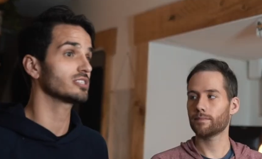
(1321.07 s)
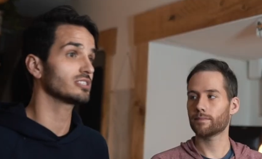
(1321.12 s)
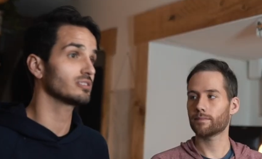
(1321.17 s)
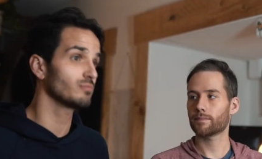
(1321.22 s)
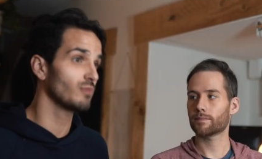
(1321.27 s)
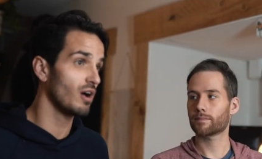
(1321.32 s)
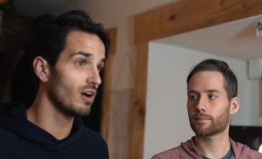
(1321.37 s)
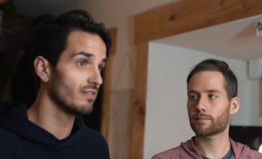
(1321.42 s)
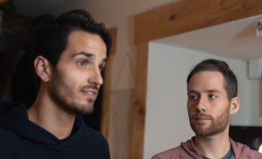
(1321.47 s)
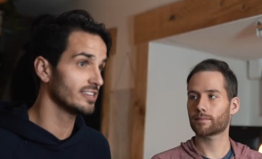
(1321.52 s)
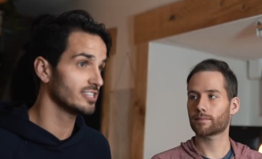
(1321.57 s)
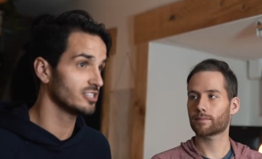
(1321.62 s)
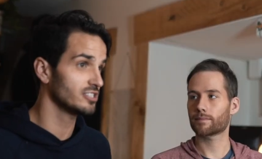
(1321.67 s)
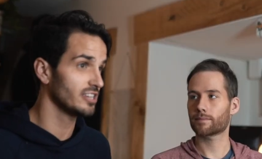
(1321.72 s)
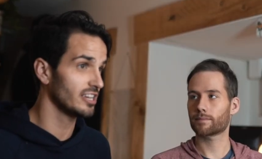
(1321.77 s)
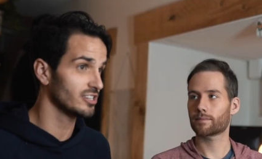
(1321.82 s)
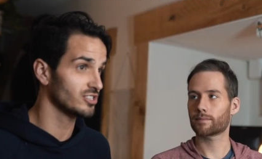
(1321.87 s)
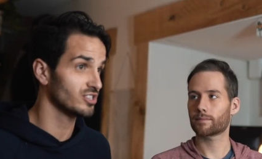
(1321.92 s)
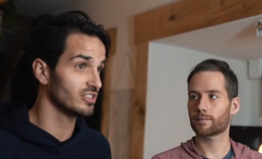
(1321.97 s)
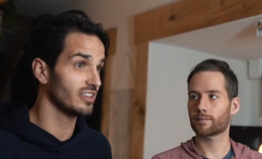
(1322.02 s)
Speaker 1: small
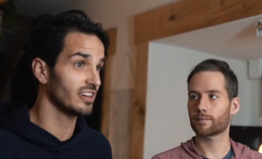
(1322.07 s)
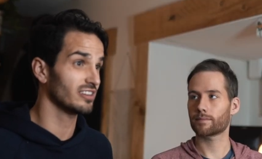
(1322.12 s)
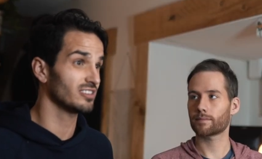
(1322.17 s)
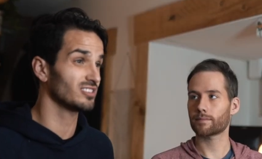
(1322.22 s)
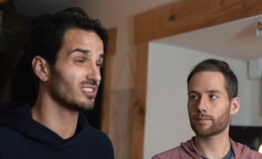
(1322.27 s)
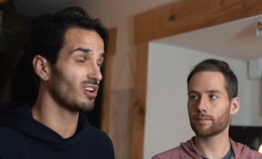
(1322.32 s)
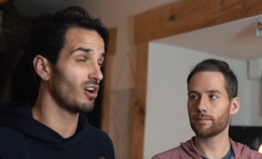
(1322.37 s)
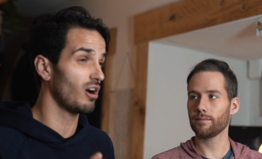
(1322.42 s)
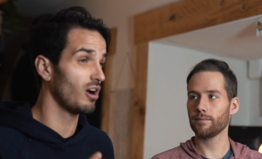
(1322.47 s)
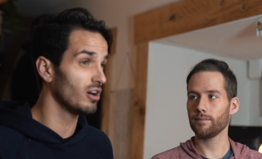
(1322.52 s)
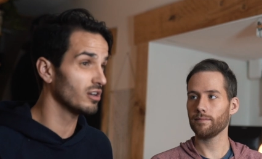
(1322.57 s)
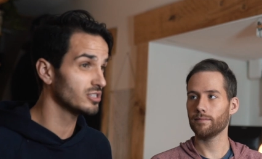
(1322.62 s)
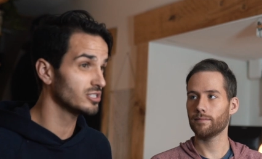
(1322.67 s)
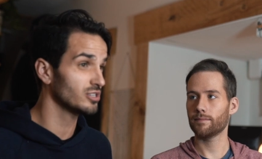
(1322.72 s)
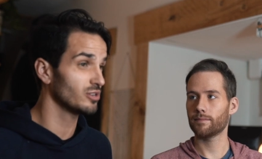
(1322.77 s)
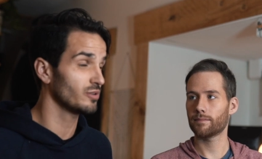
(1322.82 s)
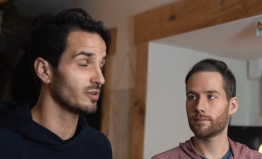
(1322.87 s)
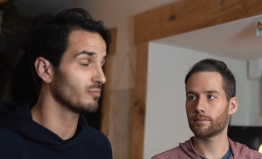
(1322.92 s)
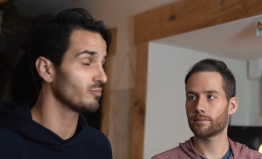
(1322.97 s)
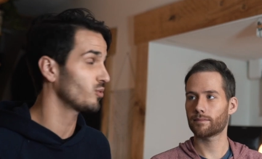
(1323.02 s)
vegetation that is
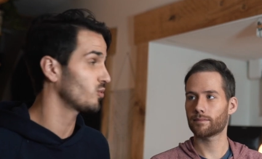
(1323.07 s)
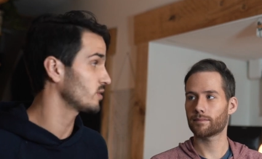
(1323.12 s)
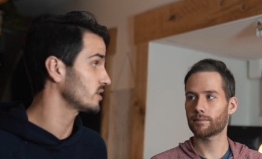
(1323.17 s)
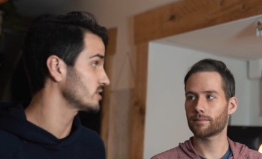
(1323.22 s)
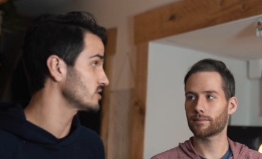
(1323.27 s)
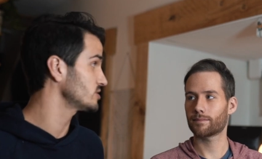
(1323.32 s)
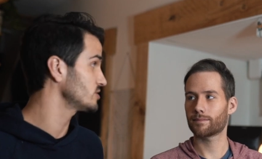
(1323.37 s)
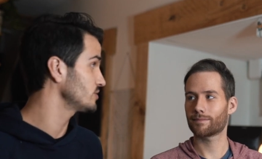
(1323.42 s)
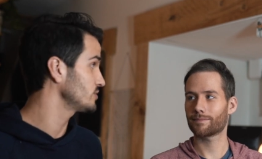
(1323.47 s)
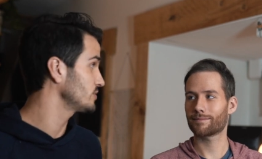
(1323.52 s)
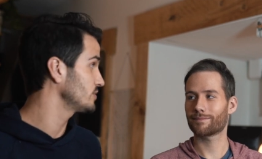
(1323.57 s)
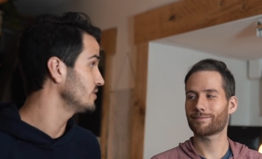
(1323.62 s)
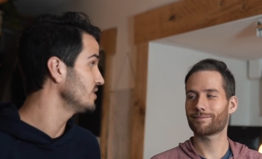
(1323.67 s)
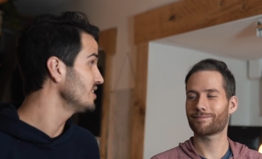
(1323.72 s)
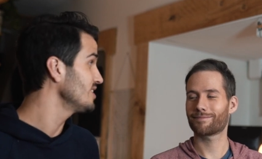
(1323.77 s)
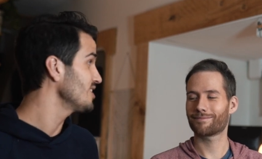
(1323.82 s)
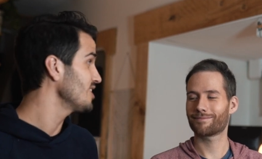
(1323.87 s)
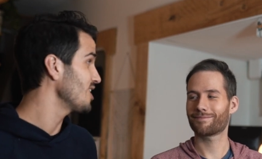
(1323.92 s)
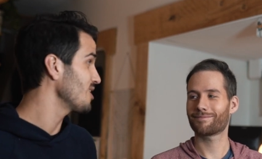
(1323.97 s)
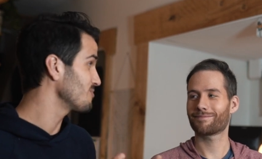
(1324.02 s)
also important to
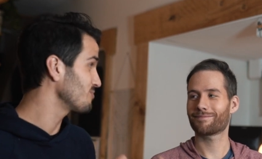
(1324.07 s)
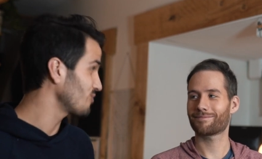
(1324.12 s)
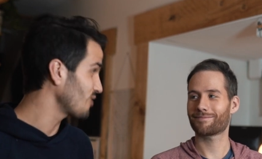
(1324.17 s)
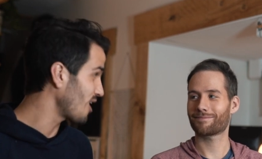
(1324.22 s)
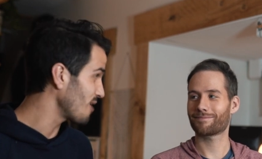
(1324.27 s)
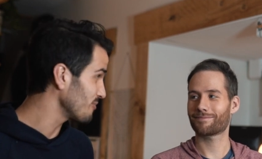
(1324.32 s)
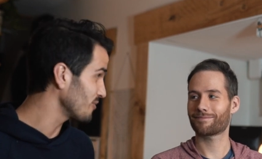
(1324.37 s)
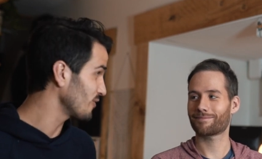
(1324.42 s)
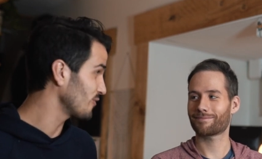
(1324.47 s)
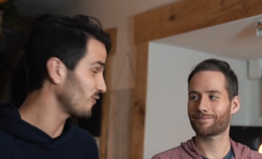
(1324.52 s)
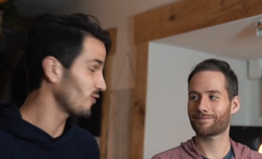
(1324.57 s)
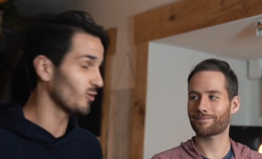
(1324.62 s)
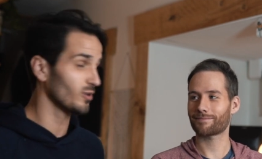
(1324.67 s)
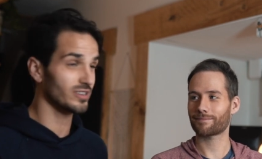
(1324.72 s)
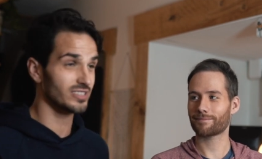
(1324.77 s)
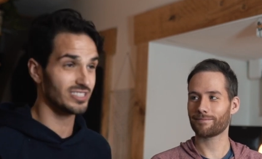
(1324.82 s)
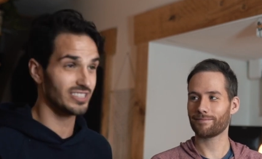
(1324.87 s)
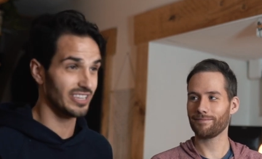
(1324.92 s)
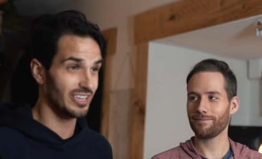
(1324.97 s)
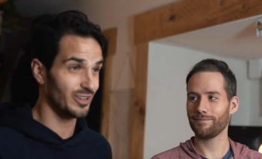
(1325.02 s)
a proper
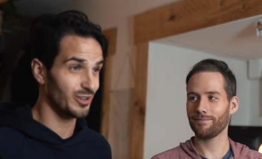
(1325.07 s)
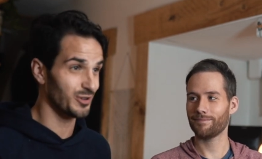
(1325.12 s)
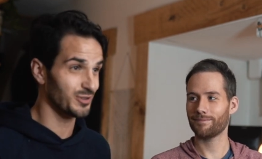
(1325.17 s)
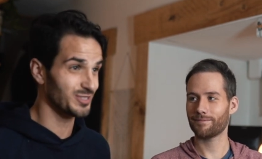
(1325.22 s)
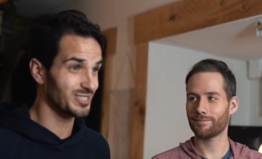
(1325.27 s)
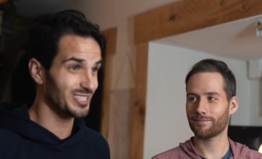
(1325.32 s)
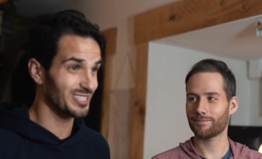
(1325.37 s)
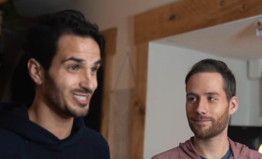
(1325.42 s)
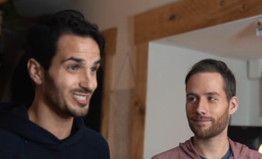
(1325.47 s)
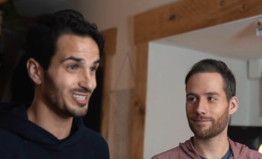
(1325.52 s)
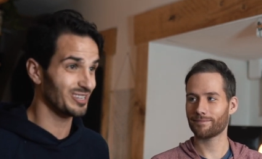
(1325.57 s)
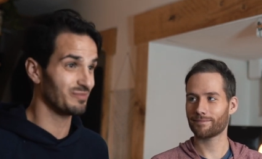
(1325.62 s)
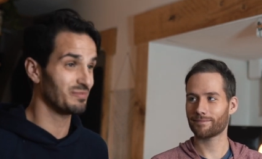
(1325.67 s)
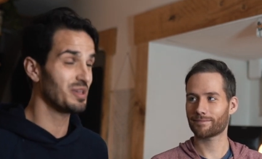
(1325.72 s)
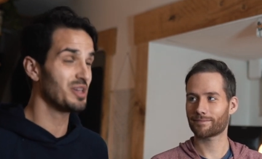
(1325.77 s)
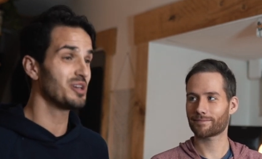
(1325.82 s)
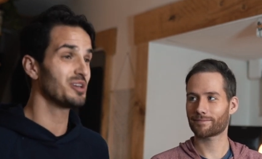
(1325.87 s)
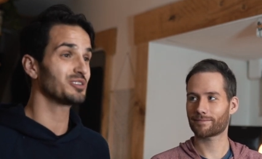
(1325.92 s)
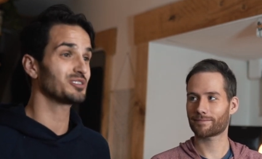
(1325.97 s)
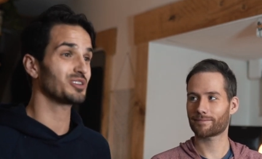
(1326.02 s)
forest
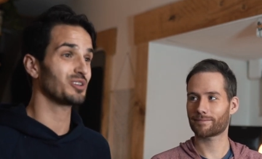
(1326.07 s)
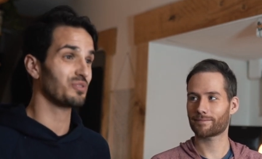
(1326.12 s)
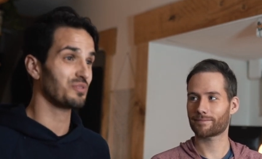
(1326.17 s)
ecosystem to